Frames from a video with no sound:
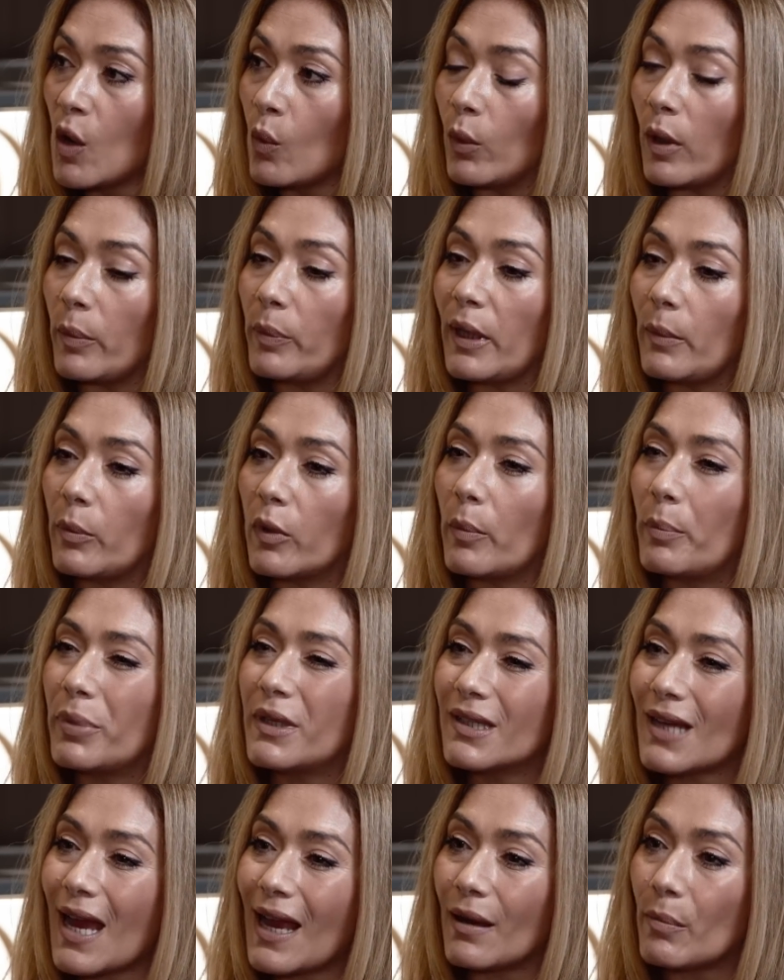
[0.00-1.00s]
where people are
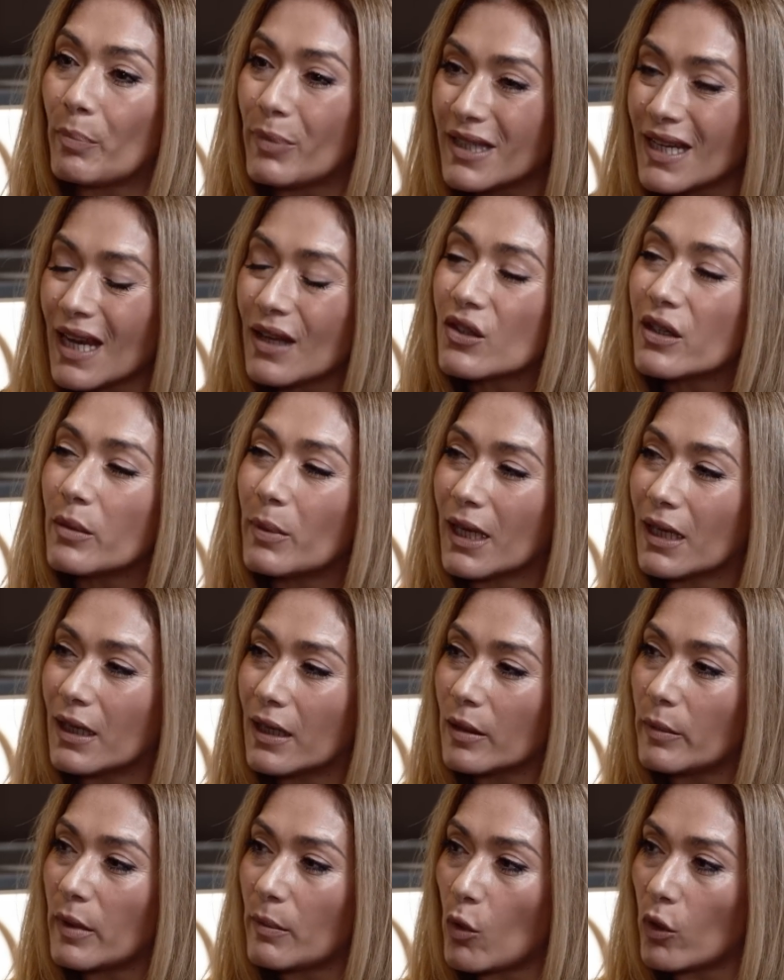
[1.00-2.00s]
potentially being a
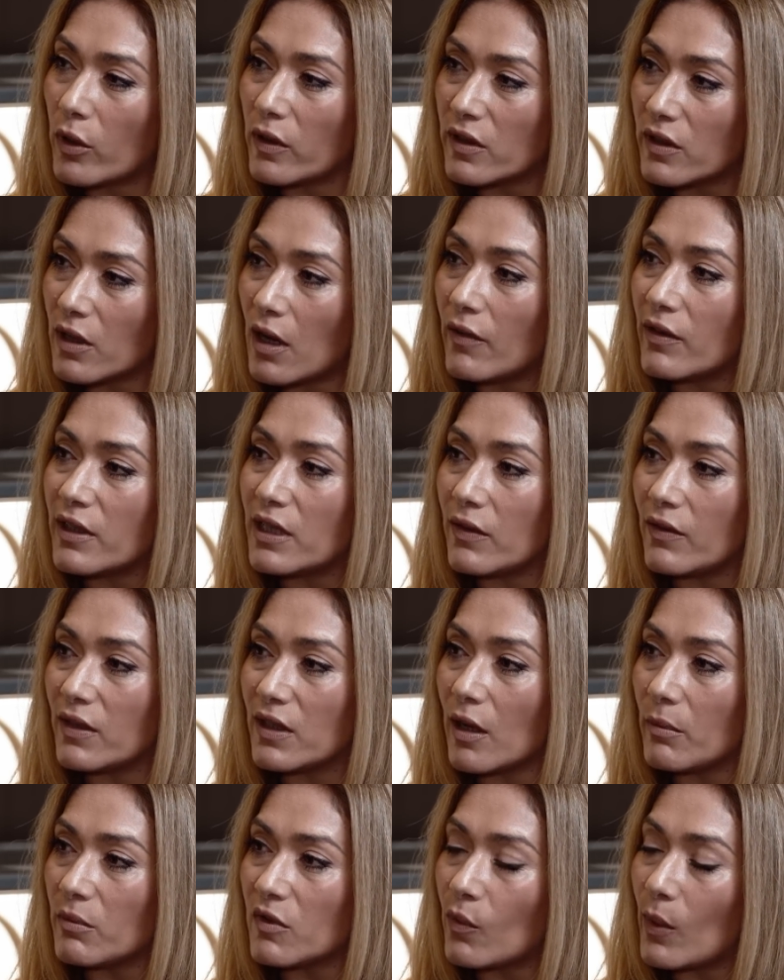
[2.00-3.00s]
little bit more conservative in
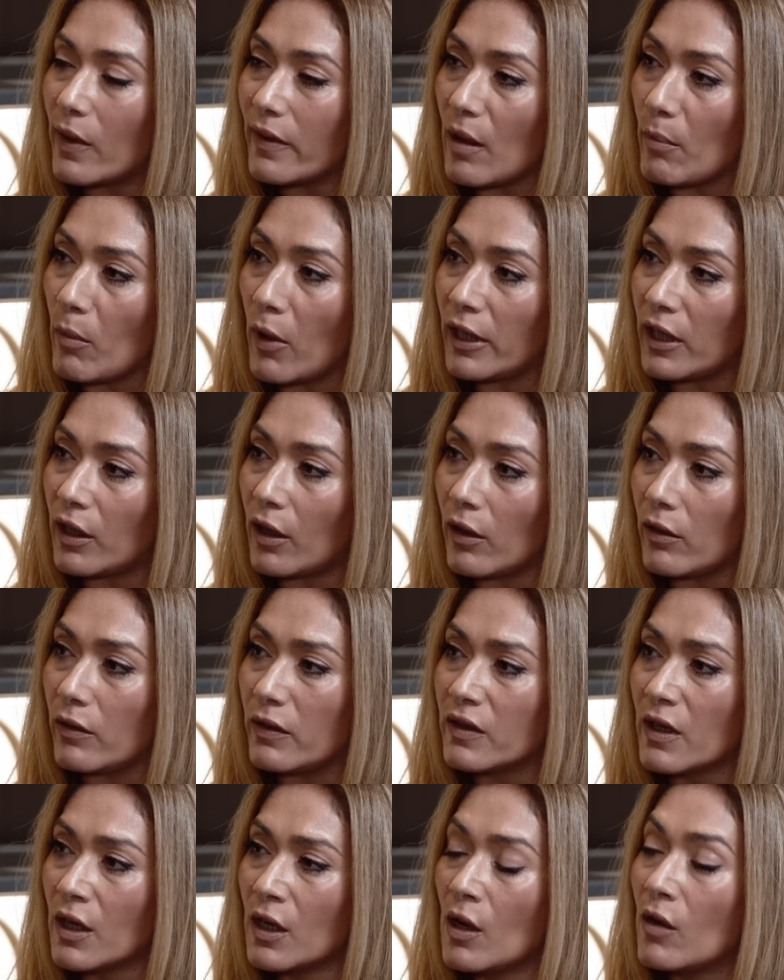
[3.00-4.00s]
terms of where their money
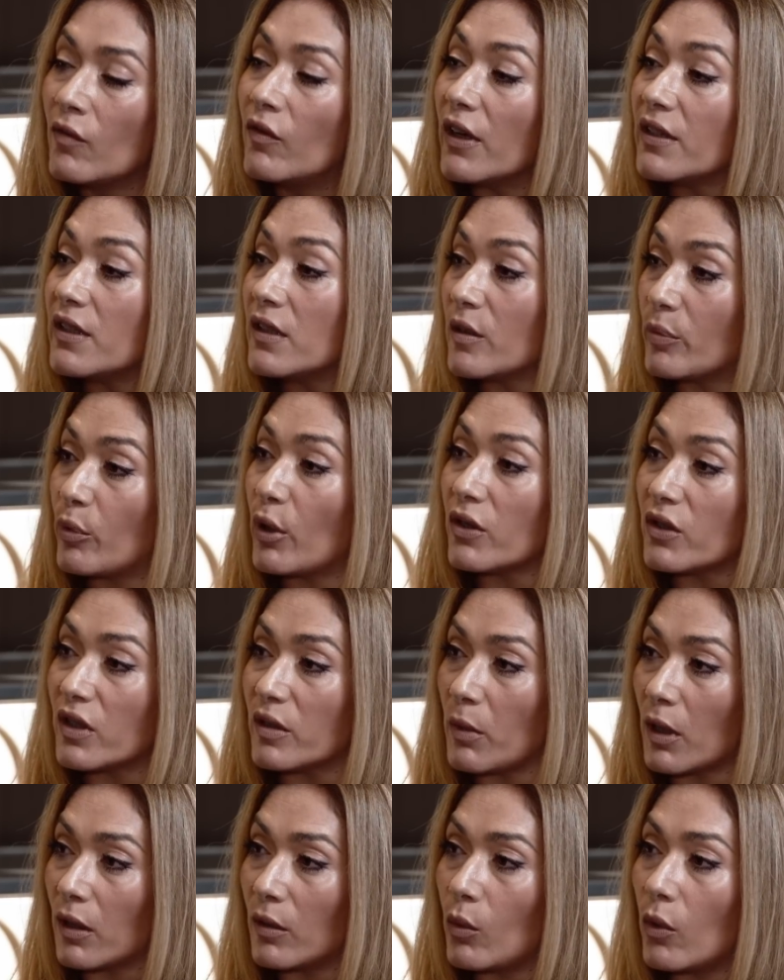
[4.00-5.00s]
goes versus a
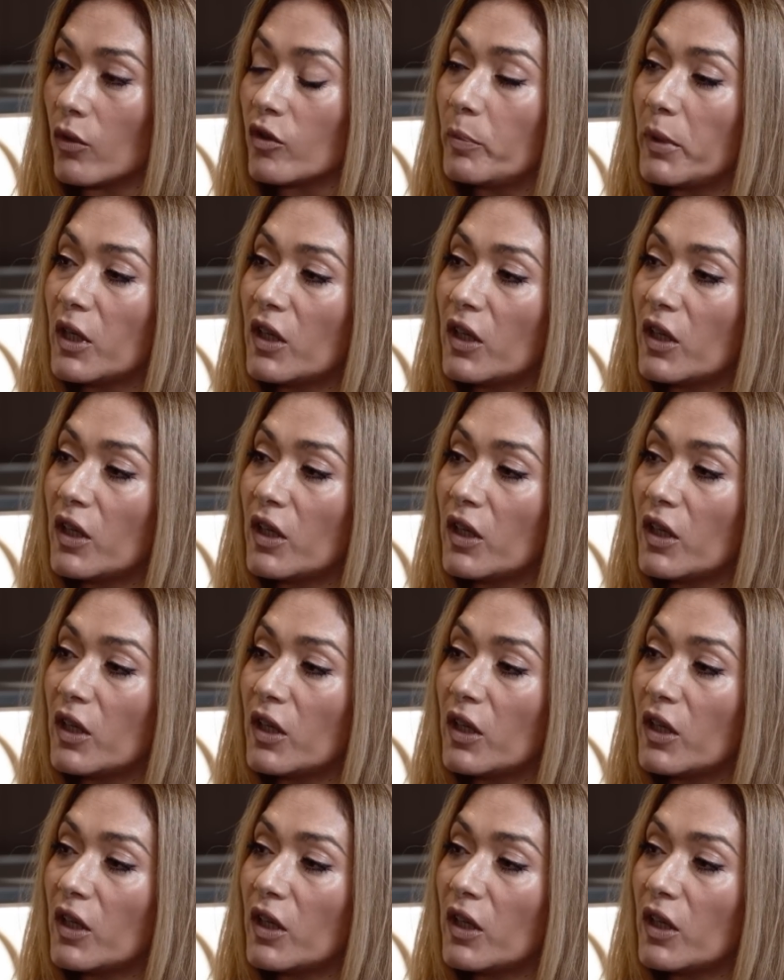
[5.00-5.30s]
precious metal watch?